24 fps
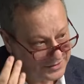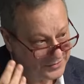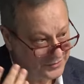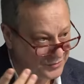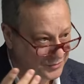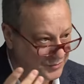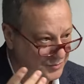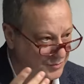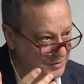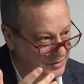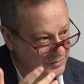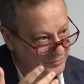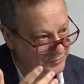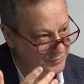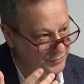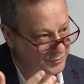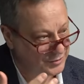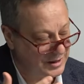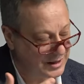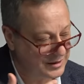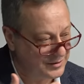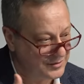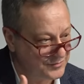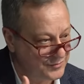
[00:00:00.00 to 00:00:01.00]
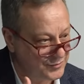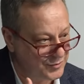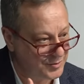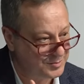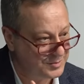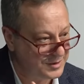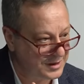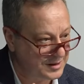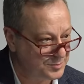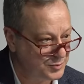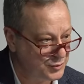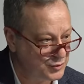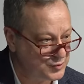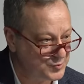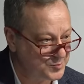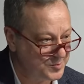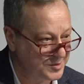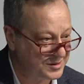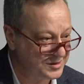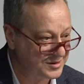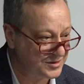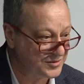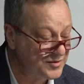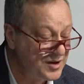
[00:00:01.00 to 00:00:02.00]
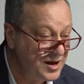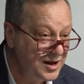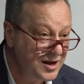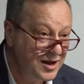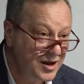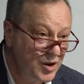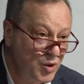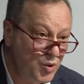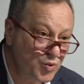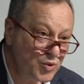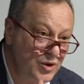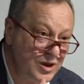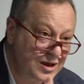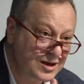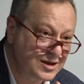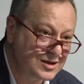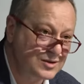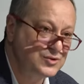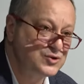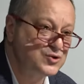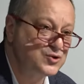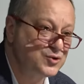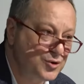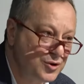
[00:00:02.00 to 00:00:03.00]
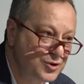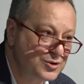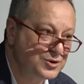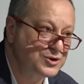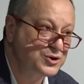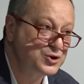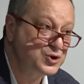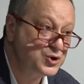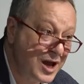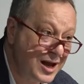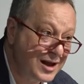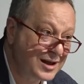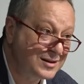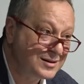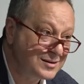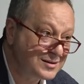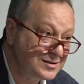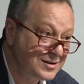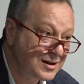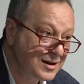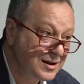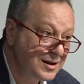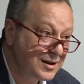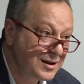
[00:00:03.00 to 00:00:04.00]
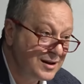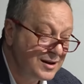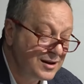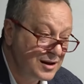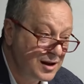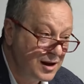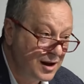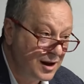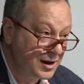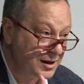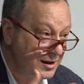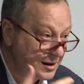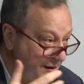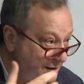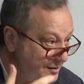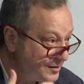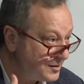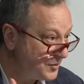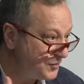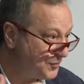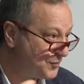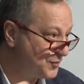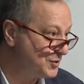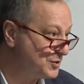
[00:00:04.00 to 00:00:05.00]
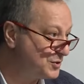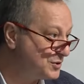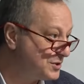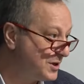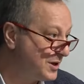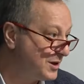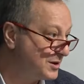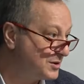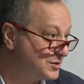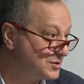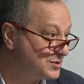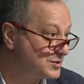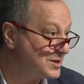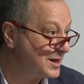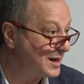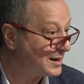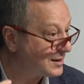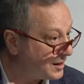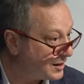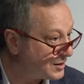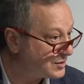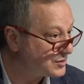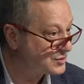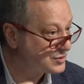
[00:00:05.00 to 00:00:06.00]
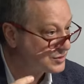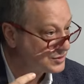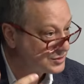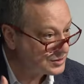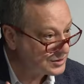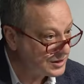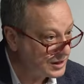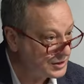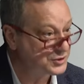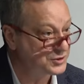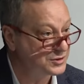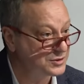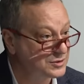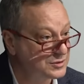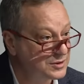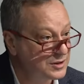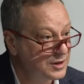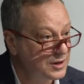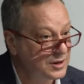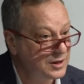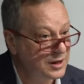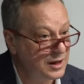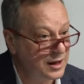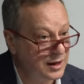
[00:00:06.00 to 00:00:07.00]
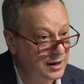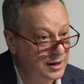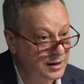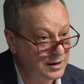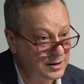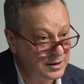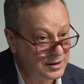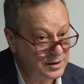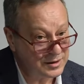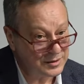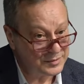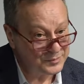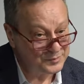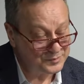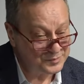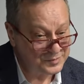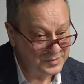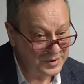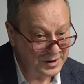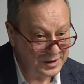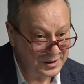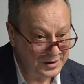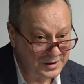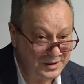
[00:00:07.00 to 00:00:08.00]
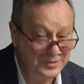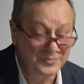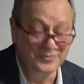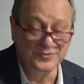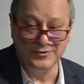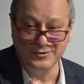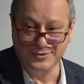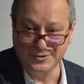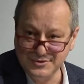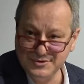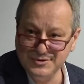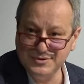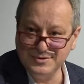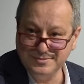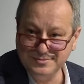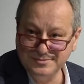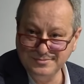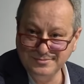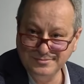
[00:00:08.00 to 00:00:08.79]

if you like, from that perspective, weakens Turkish hand in different theaters against the Russian influence.